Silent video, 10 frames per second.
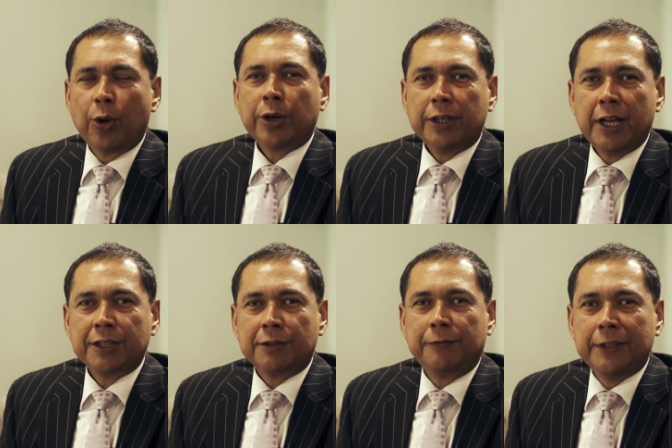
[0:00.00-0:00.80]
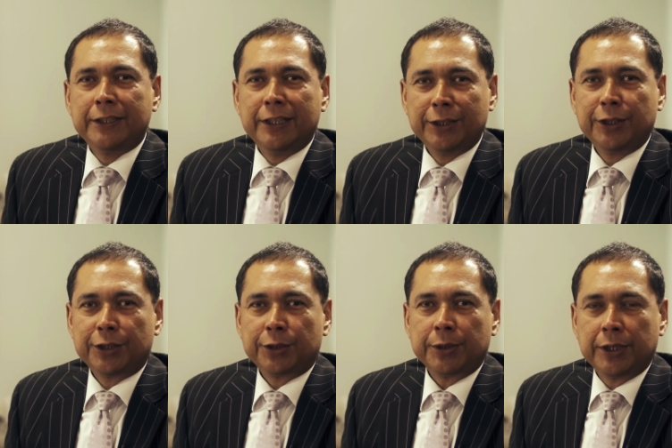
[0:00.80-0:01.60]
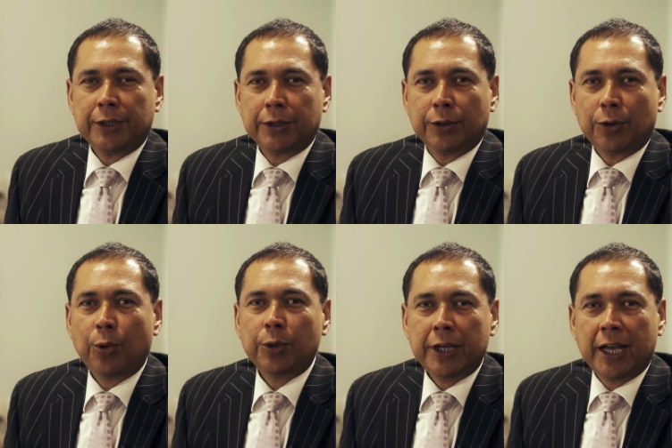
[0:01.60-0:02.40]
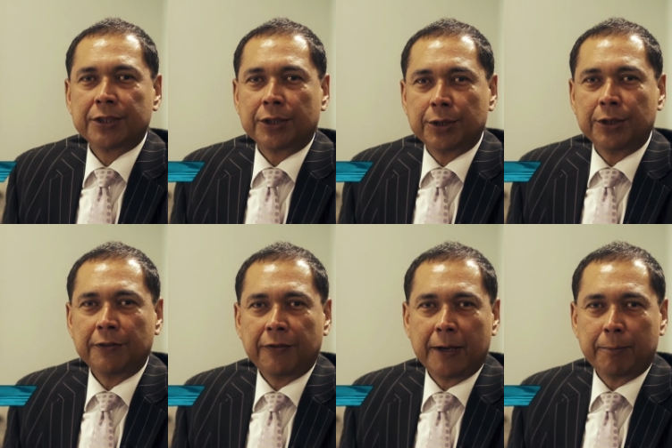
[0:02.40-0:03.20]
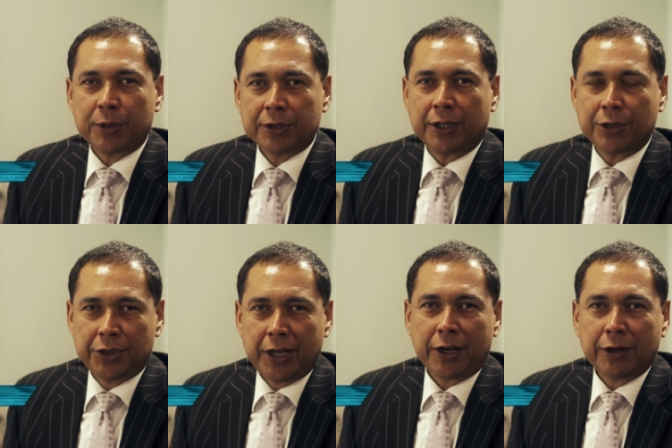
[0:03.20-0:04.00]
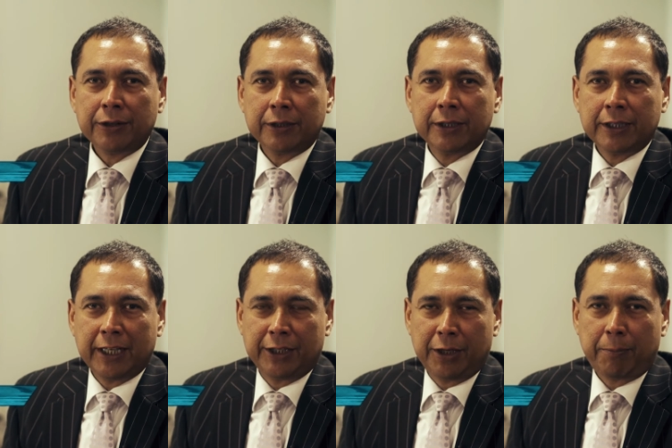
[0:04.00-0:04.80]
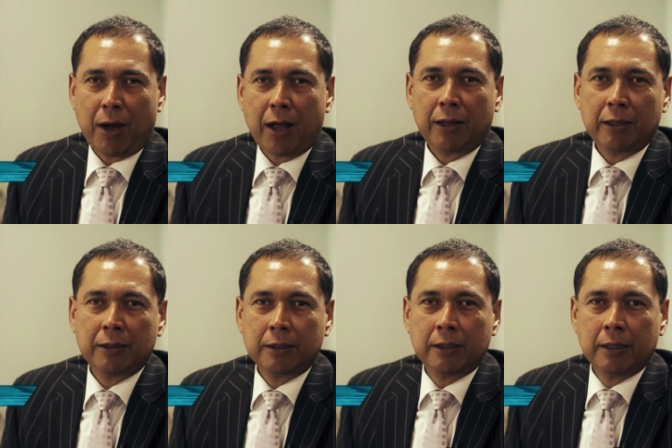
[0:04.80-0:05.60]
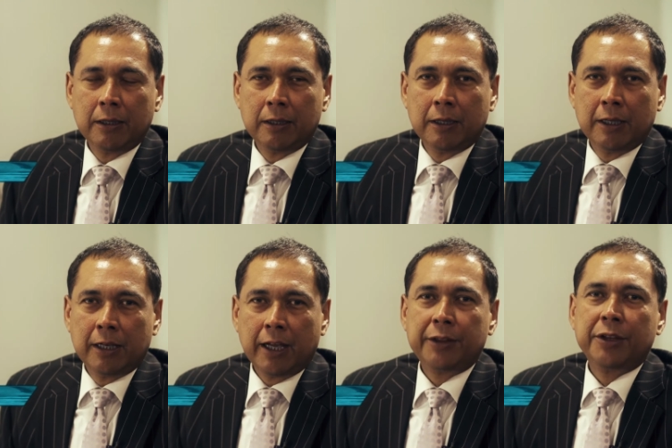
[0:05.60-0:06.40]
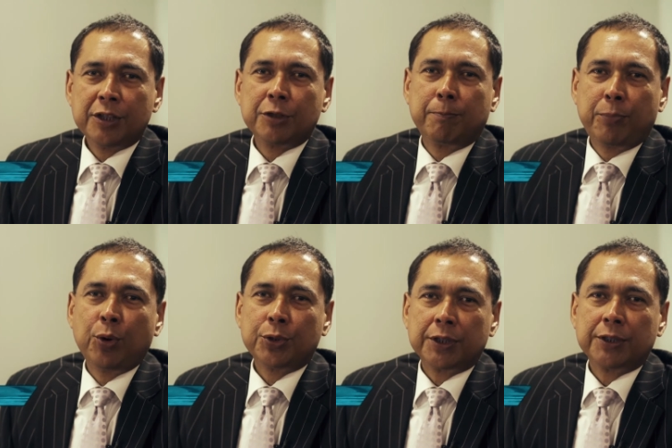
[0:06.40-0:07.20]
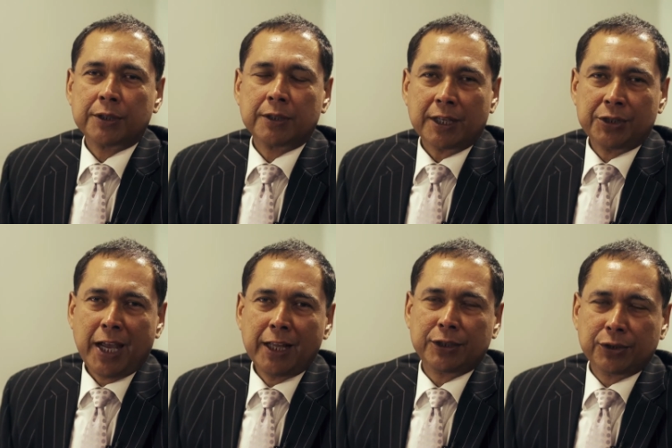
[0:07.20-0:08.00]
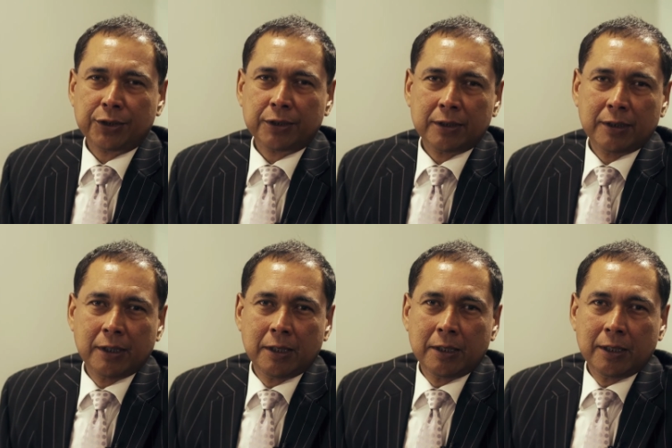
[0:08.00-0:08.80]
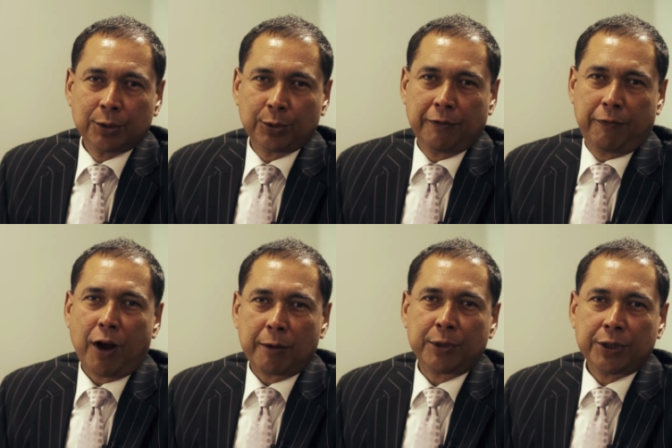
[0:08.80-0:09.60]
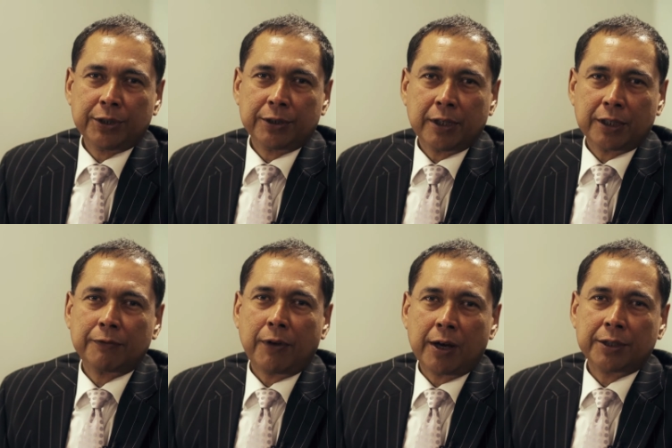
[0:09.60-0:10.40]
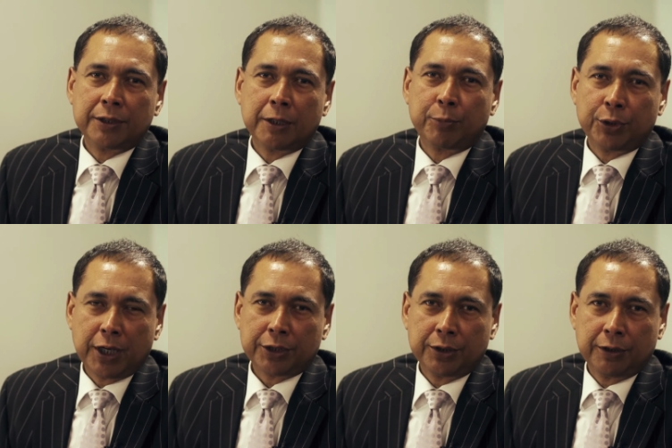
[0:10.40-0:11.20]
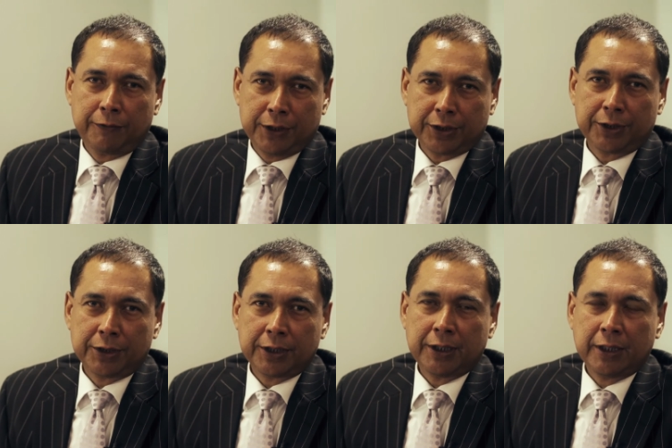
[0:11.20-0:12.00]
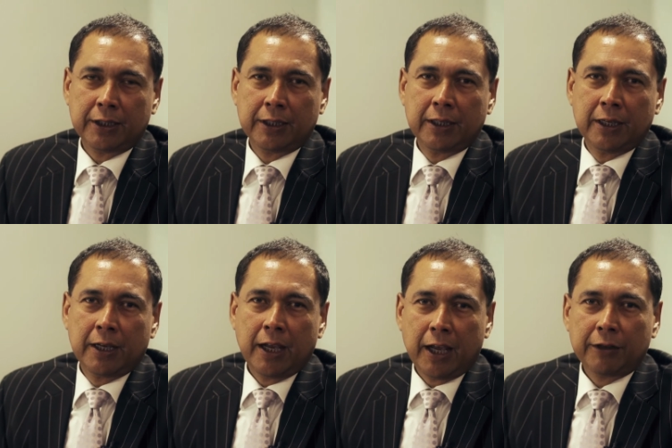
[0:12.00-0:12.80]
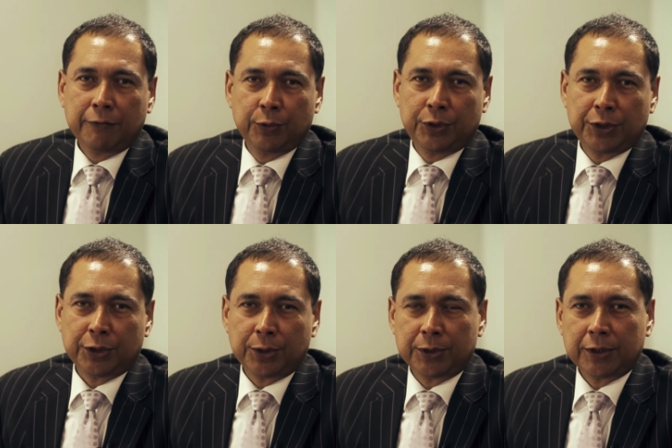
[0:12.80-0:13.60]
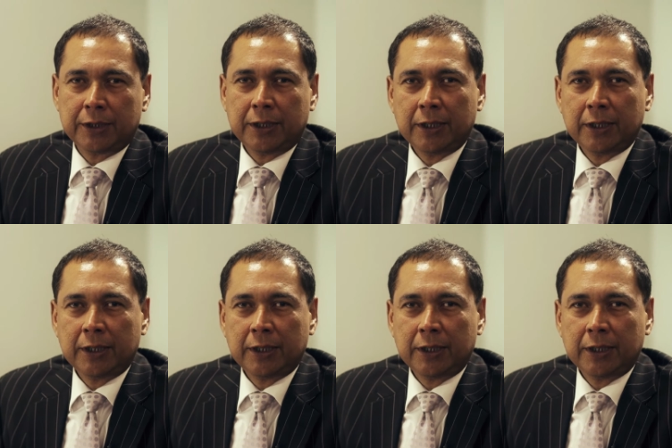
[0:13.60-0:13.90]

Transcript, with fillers: organized feed industry only has a 35% share in Nepal, and this poses a challenge to the farmers as far as their production efficiency and food security.